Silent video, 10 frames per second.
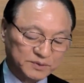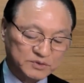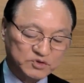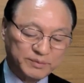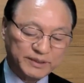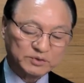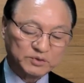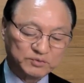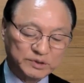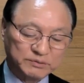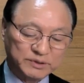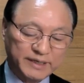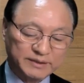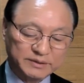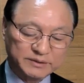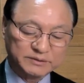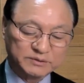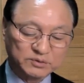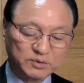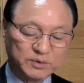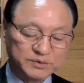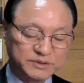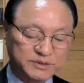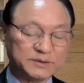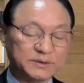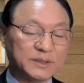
the Soviet Union entered the north